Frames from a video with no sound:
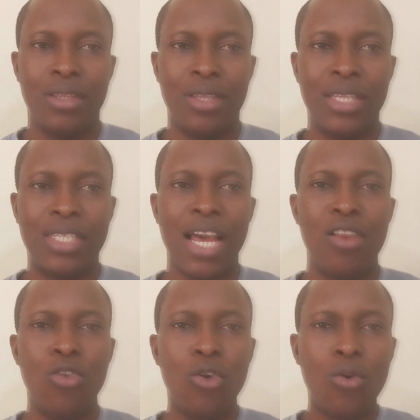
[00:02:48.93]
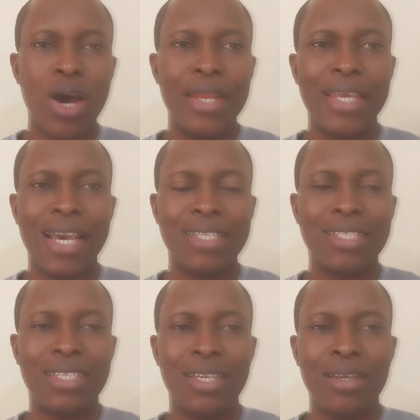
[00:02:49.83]
It can lower their
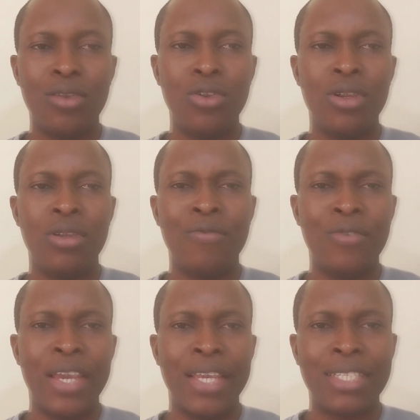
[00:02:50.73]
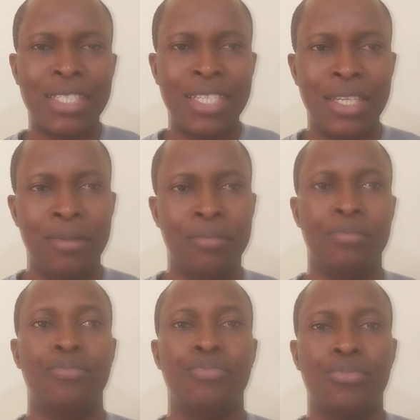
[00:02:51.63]

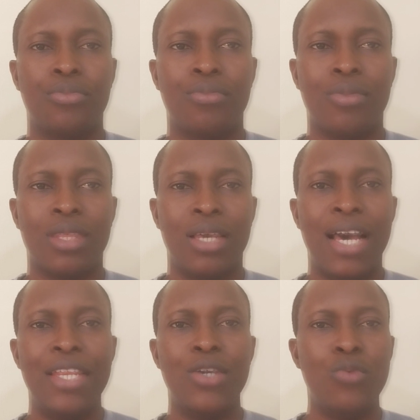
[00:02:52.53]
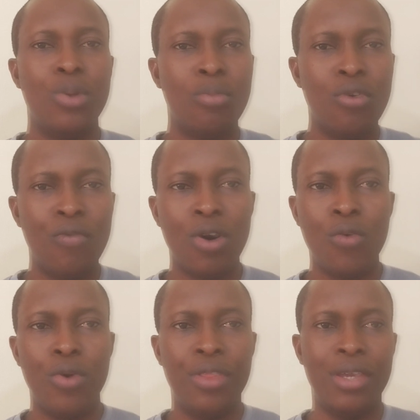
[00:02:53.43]
self-esteem, and they will move
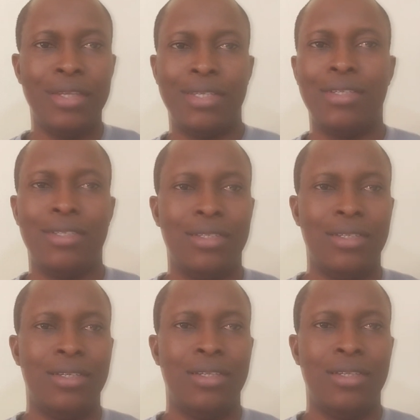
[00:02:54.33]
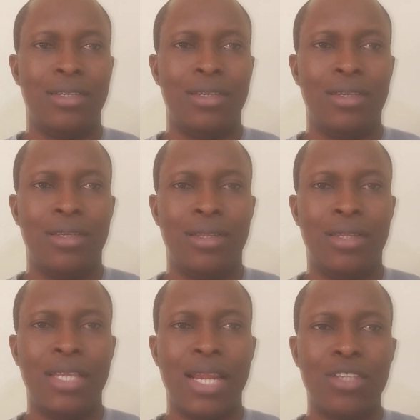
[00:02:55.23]
on with it.
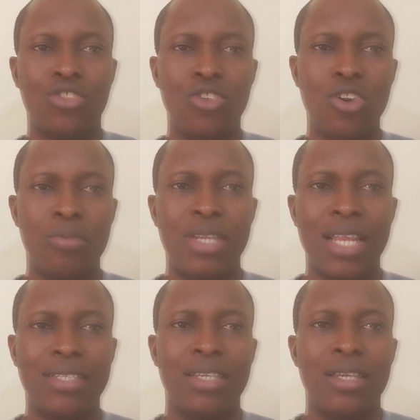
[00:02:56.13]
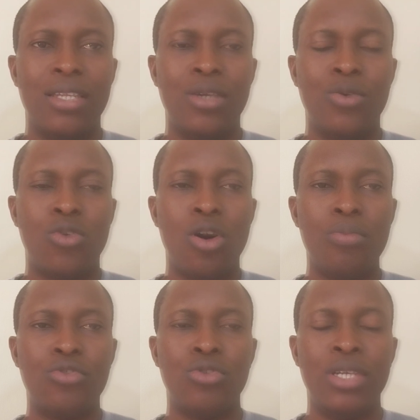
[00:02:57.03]
There are some that they will
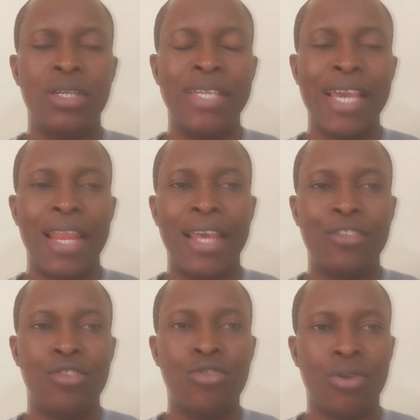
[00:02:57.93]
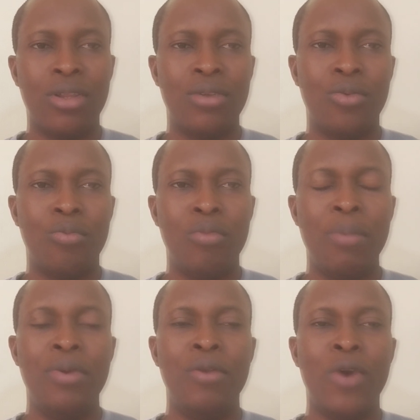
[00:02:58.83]
come to a realization
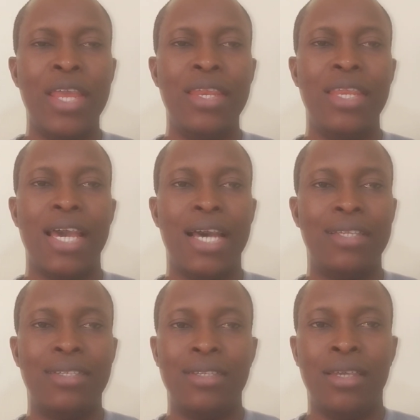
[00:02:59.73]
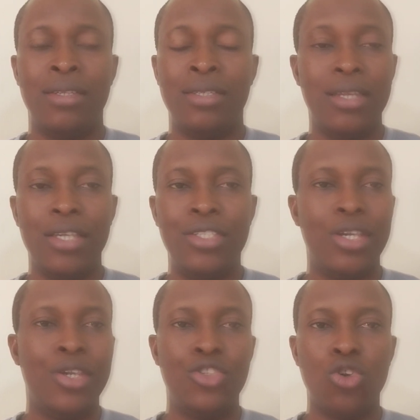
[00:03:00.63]
maybe when they are a
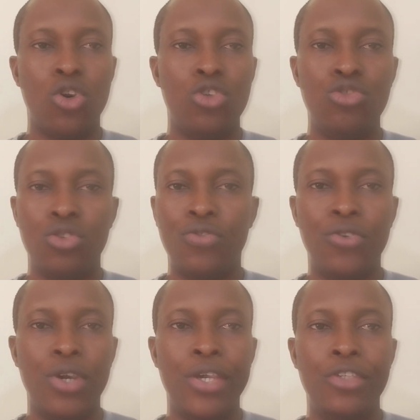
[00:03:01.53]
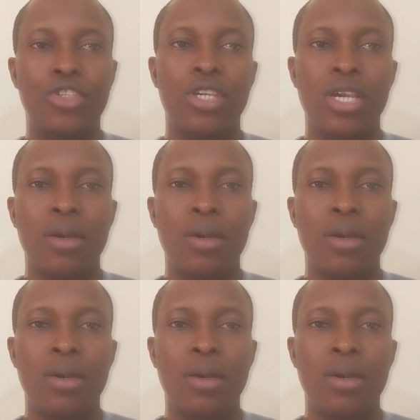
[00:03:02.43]
teenage age or youthful age,